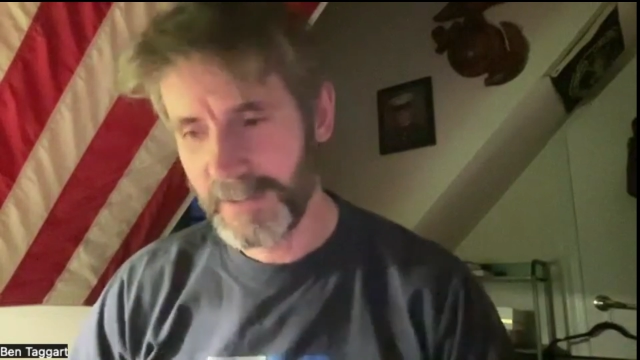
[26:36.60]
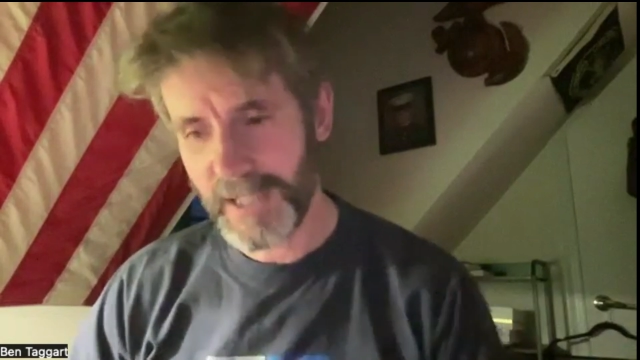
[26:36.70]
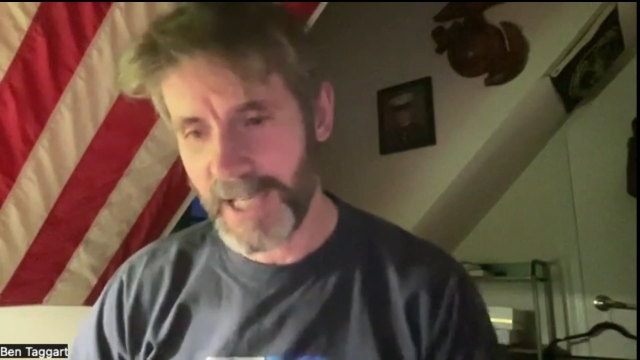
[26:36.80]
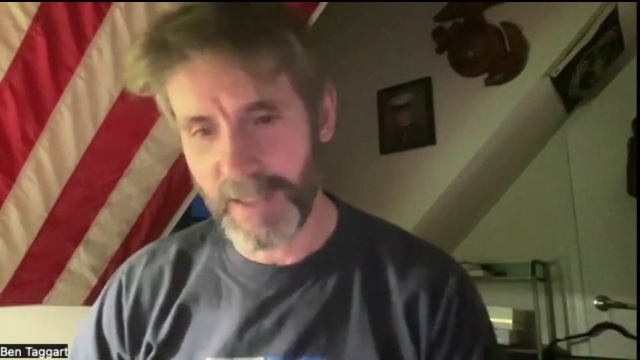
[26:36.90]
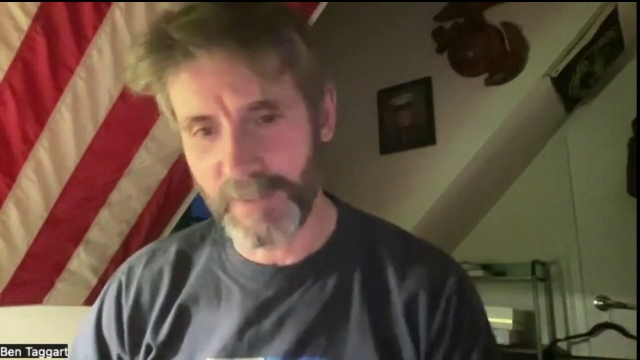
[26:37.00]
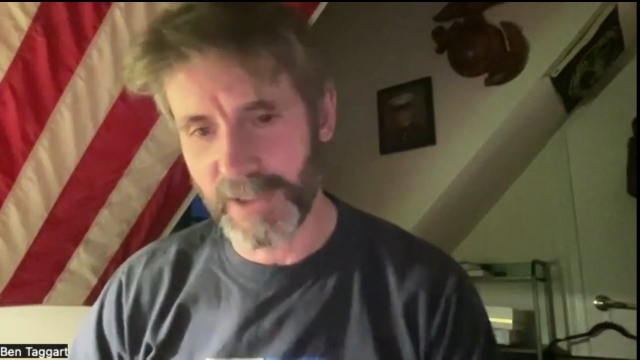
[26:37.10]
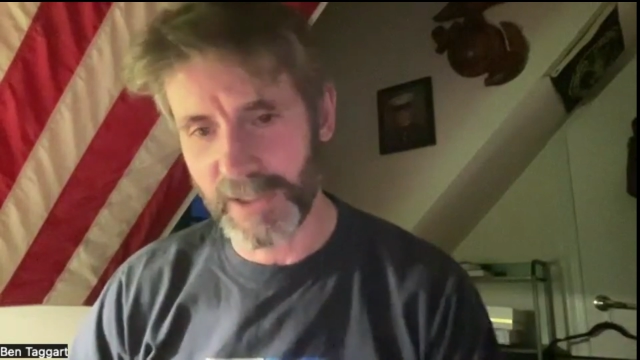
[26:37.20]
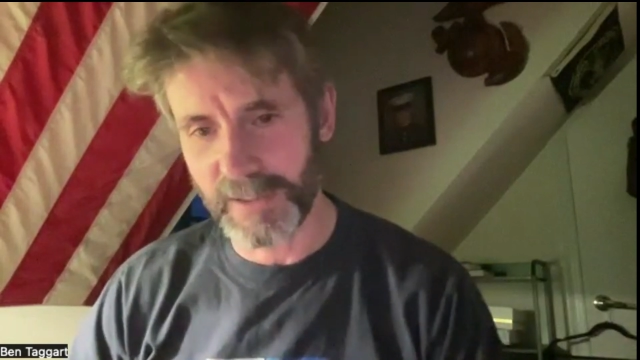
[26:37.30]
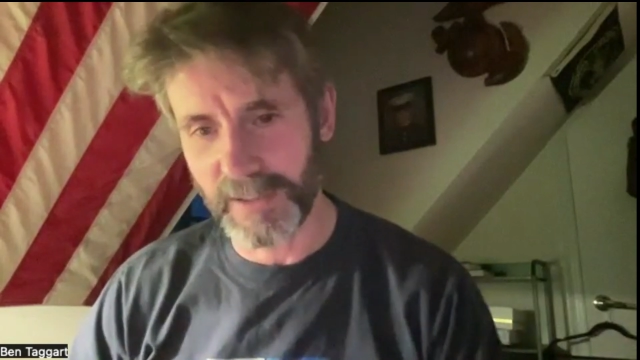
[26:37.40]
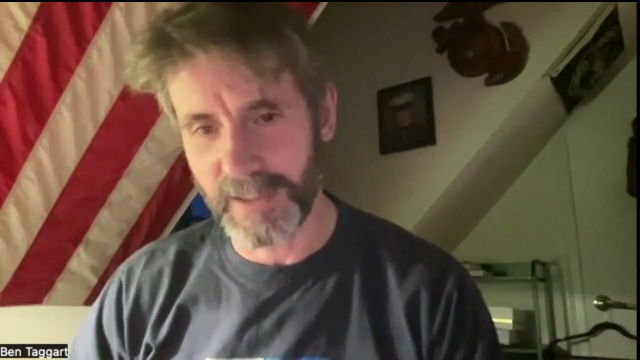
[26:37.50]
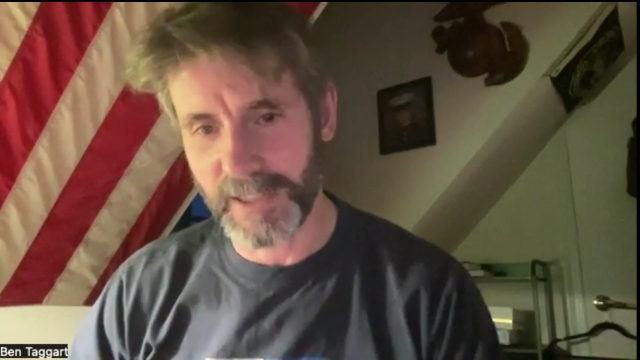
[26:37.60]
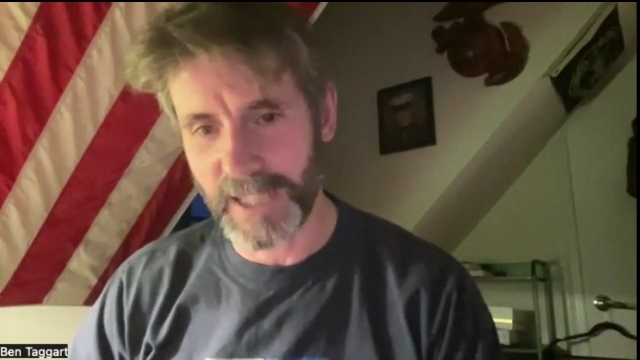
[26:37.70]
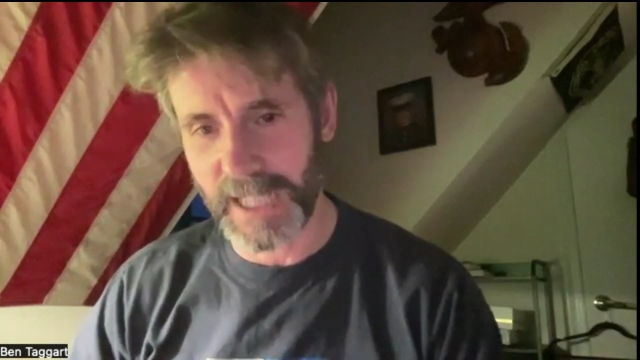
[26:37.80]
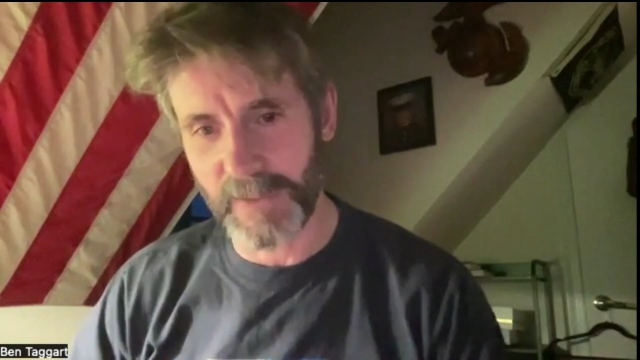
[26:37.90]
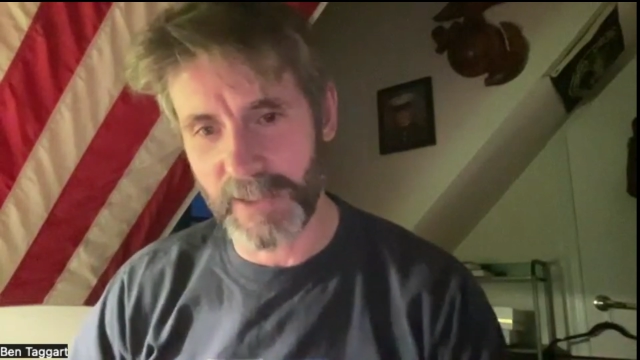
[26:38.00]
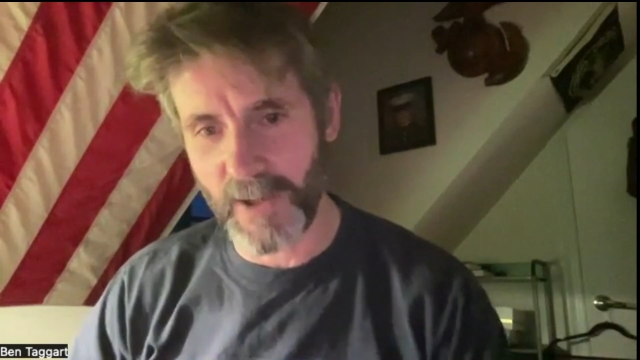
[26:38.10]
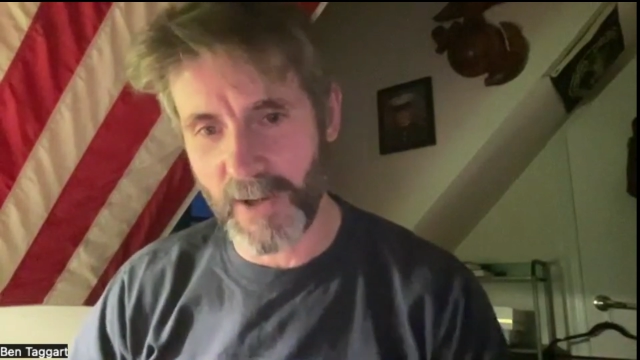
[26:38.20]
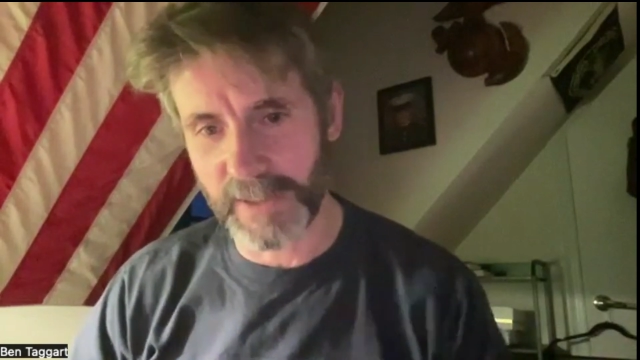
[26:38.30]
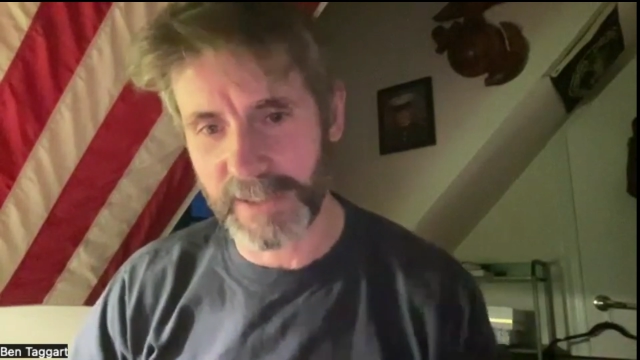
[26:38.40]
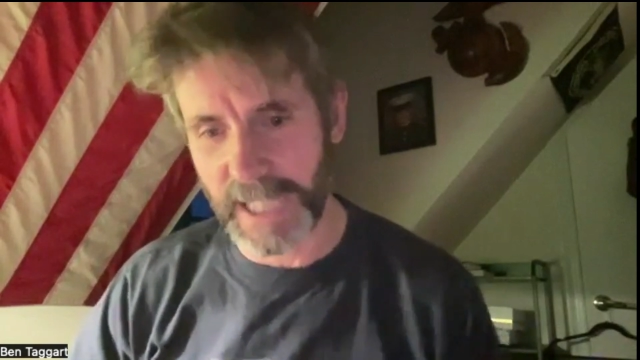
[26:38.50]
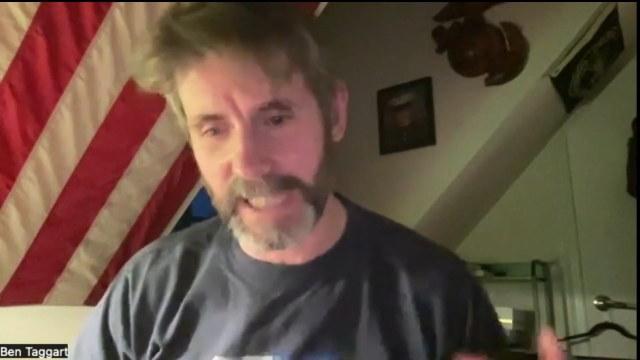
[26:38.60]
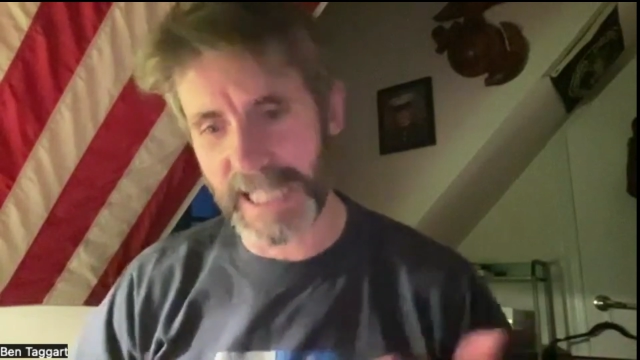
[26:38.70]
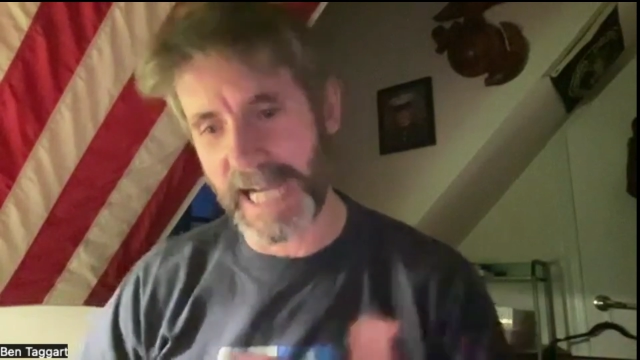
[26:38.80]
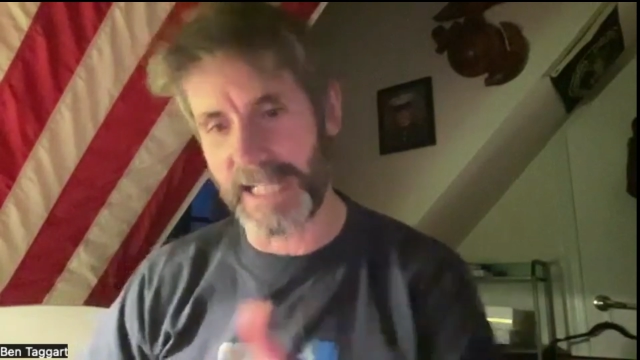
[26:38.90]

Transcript: and it was just it all just kind of lined